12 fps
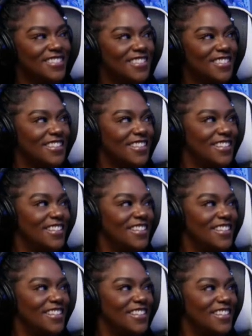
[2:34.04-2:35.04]

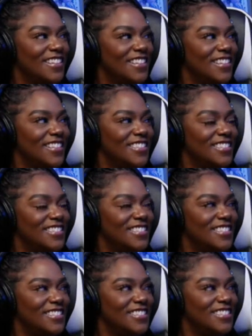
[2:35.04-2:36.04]

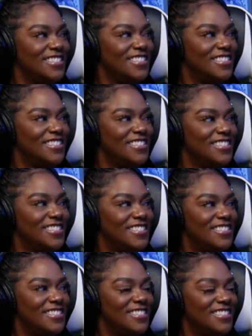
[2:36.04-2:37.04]

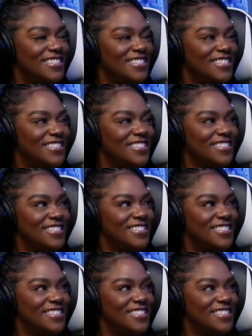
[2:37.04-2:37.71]
No words are spoken by the person on screen.